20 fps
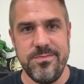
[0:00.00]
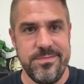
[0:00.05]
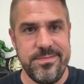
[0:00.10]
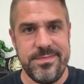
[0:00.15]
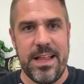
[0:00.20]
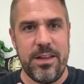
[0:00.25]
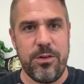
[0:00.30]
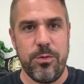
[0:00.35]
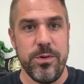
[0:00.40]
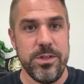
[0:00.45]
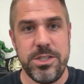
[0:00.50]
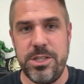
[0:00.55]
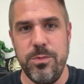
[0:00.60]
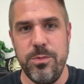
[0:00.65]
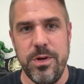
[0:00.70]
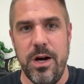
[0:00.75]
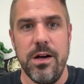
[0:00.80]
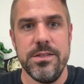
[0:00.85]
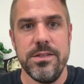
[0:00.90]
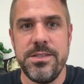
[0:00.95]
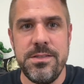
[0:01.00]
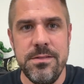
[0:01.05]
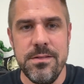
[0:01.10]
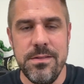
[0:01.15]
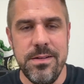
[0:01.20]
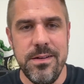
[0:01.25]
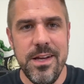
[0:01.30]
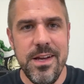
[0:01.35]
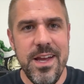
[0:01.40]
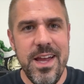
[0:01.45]
that's where she was.
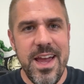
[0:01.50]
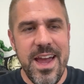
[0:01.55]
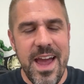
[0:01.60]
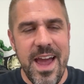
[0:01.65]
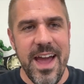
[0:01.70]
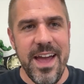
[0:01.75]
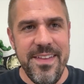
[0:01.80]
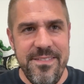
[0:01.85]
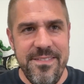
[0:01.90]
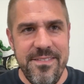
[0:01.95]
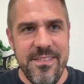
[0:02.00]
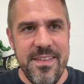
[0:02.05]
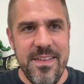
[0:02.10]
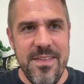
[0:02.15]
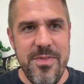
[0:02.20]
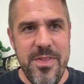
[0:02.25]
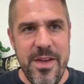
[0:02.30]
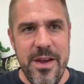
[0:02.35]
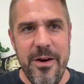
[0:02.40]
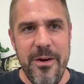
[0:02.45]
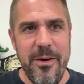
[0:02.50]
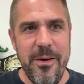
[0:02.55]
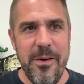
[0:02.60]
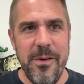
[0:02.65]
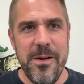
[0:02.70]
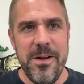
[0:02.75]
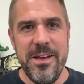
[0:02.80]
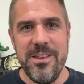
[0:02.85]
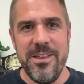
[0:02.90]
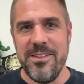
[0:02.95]
And
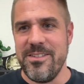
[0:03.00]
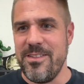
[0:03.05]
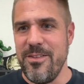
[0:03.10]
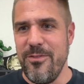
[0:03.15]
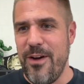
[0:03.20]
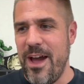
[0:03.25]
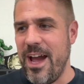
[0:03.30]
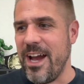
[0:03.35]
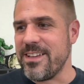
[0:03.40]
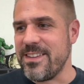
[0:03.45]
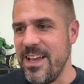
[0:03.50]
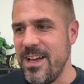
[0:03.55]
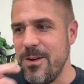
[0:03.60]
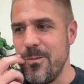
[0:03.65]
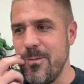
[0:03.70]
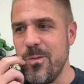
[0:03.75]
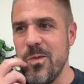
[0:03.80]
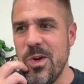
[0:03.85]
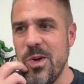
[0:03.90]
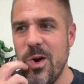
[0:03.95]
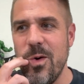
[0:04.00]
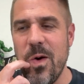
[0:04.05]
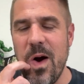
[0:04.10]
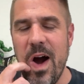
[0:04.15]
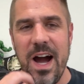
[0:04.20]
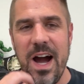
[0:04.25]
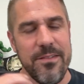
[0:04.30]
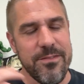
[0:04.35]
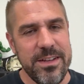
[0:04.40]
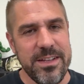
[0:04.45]
there is the fact that, you know,
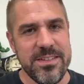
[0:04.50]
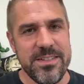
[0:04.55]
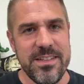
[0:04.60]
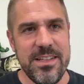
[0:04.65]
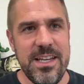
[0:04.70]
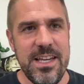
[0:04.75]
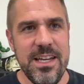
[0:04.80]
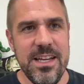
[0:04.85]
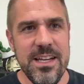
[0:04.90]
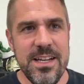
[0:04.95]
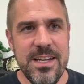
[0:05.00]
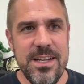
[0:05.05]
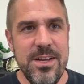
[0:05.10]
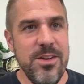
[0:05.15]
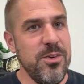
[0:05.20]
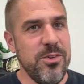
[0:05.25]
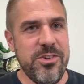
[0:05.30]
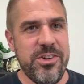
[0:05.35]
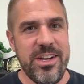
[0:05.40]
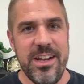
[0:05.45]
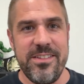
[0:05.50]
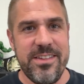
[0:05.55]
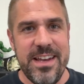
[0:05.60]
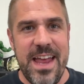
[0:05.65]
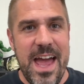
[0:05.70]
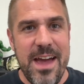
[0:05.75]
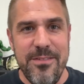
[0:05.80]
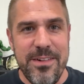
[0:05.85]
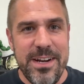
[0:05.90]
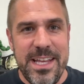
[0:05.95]
obviously she doesn't
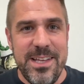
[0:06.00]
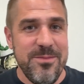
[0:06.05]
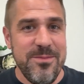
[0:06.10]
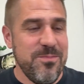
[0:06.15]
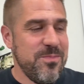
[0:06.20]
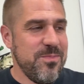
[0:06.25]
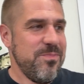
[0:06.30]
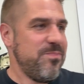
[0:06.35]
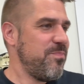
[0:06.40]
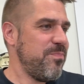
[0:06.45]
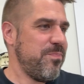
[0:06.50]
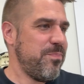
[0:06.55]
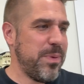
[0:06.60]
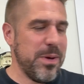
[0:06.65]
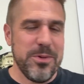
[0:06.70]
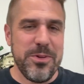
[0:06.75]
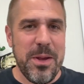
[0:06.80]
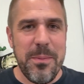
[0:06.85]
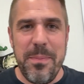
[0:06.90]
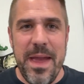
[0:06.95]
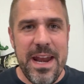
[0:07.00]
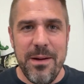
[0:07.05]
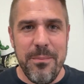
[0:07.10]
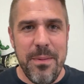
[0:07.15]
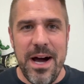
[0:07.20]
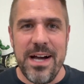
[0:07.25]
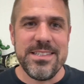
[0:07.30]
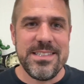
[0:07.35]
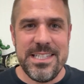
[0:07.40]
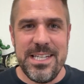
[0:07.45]
have any built up
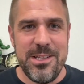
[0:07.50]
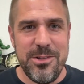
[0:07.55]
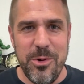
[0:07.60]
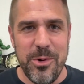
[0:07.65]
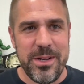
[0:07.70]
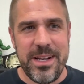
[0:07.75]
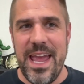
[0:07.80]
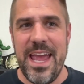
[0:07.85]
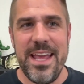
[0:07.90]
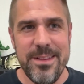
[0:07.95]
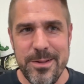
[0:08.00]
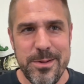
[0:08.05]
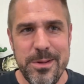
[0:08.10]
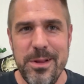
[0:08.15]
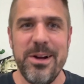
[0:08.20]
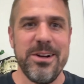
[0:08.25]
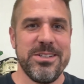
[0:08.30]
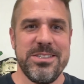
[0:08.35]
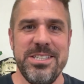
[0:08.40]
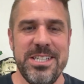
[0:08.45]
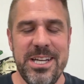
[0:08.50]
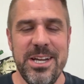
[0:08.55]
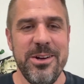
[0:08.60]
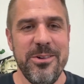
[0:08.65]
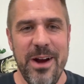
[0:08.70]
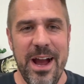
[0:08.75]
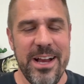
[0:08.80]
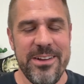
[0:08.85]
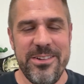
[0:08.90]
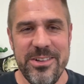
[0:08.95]
animosity toward Caitlin Clark. She
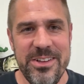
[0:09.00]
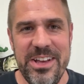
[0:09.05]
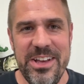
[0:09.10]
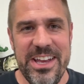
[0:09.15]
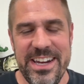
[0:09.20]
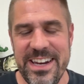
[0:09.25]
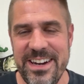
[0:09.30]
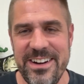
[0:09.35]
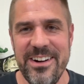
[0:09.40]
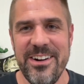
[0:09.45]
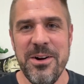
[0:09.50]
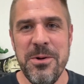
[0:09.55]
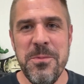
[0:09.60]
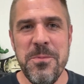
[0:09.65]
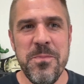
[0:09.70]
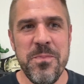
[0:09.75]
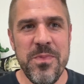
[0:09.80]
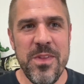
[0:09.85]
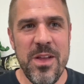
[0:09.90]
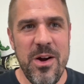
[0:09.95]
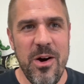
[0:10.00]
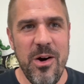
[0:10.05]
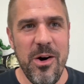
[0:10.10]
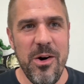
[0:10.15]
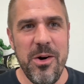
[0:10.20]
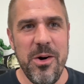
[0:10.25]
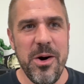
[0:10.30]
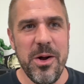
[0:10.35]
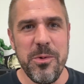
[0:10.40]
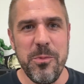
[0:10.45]
congratulated her
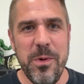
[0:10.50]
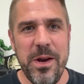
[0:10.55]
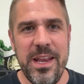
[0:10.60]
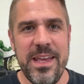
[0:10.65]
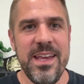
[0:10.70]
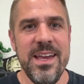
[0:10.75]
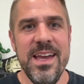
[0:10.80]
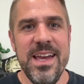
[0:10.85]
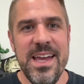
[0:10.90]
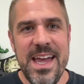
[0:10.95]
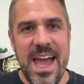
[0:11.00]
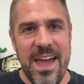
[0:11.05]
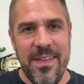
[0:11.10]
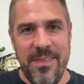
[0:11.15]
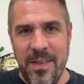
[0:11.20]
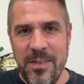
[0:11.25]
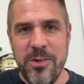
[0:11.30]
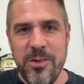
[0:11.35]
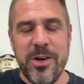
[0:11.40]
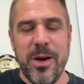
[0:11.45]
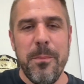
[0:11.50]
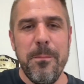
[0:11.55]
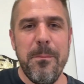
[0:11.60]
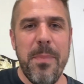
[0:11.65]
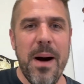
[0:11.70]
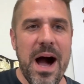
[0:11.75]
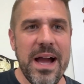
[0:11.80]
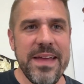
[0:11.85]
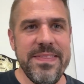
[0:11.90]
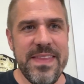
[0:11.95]
on winning. And then you
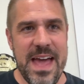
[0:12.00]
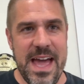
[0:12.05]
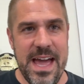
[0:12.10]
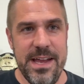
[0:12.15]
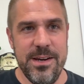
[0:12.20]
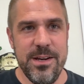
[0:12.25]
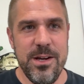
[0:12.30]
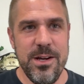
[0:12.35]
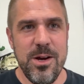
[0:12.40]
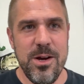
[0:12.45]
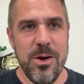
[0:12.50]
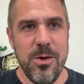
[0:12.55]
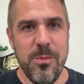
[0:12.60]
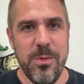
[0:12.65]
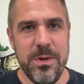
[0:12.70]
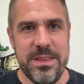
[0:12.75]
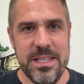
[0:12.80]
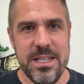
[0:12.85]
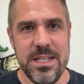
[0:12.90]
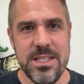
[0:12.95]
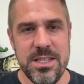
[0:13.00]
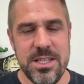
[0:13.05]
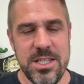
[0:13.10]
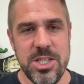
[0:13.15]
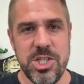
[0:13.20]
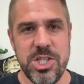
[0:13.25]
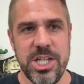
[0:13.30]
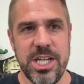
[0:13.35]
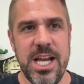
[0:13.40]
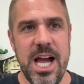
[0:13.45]
combine that with the
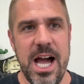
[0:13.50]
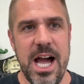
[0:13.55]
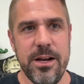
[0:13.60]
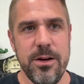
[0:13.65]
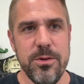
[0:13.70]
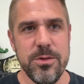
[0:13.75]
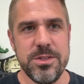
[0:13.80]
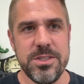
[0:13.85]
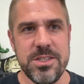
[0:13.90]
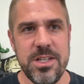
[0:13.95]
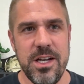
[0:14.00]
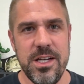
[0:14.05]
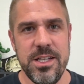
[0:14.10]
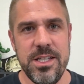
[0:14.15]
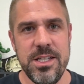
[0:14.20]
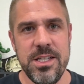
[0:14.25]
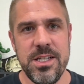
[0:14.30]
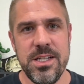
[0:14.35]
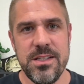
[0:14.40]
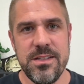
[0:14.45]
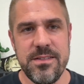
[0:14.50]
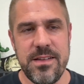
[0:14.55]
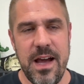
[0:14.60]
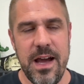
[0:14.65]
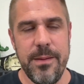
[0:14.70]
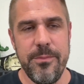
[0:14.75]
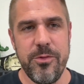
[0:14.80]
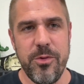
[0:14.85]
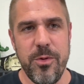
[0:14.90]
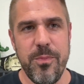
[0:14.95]
Chicago
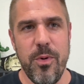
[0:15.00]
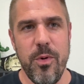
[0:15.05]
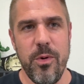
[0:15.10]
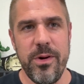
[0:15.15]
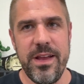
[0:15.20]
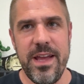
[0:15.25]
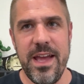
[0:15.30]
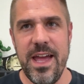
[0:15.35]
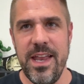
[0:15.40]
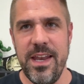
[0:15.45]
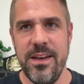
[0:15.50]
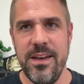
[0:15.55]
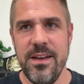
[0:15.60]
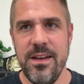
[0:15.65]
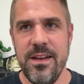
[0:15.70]
Sun-Times report, and